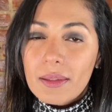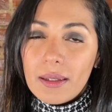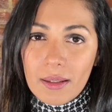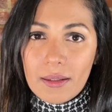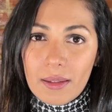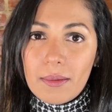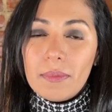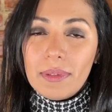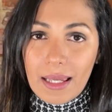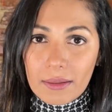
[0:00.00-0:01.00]
in the
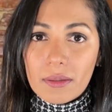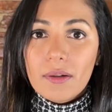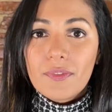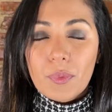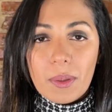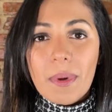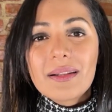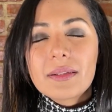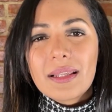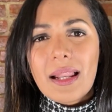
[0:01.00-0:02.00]
length of 3
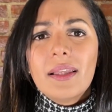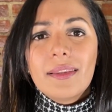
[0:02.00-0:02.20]
months, then